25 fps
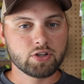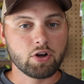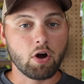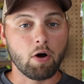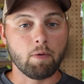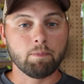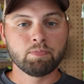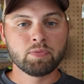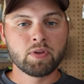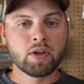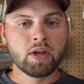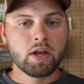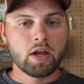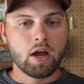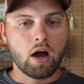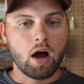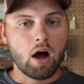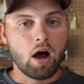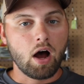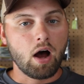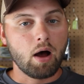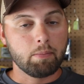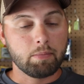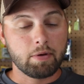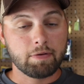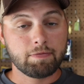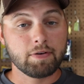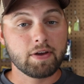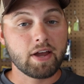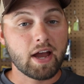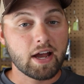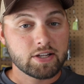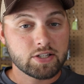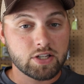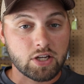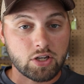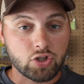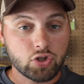So if you
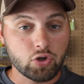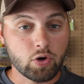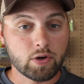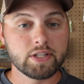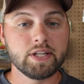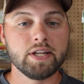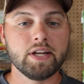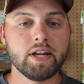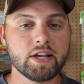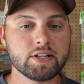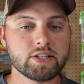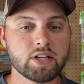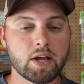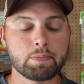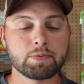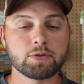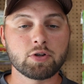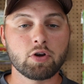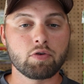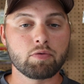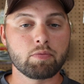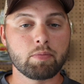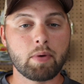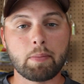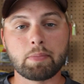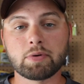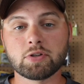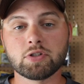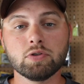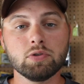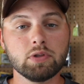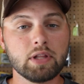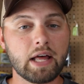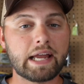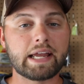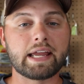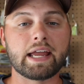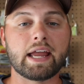guys enjoyed today's episode, remember
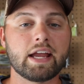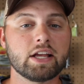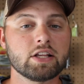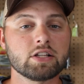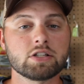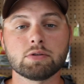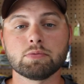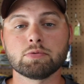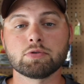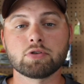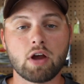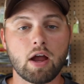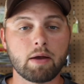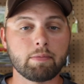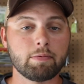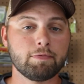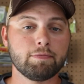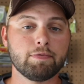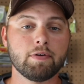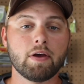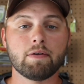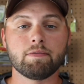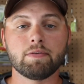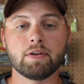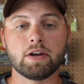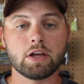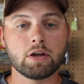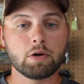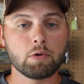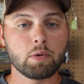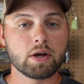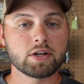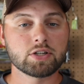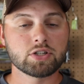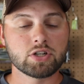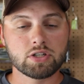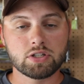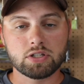to like and subscribe. If you have any
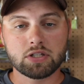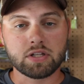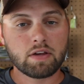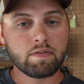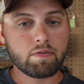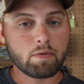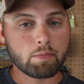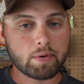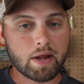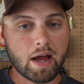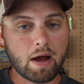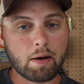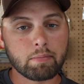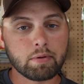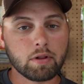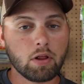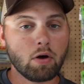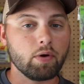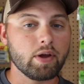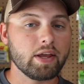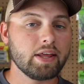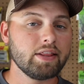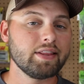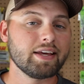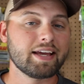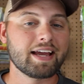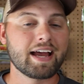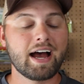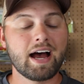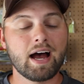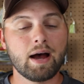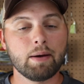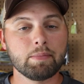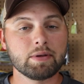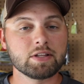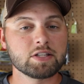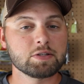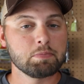questions, leave them down below in the
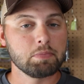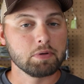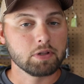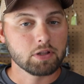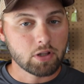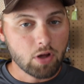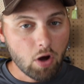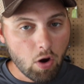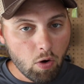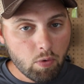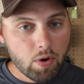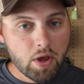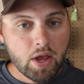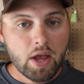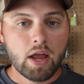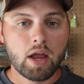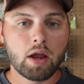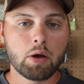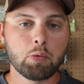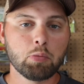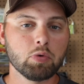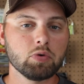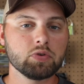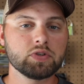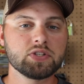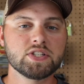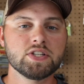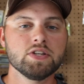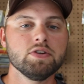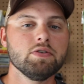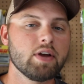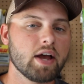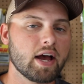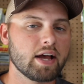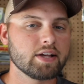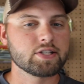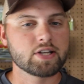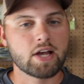comments below, and we'll see
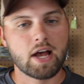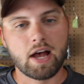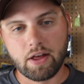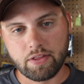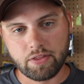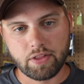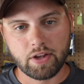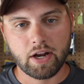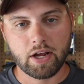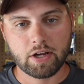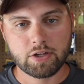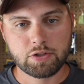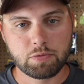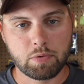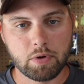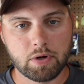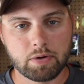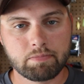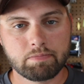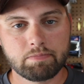you guys on the next one.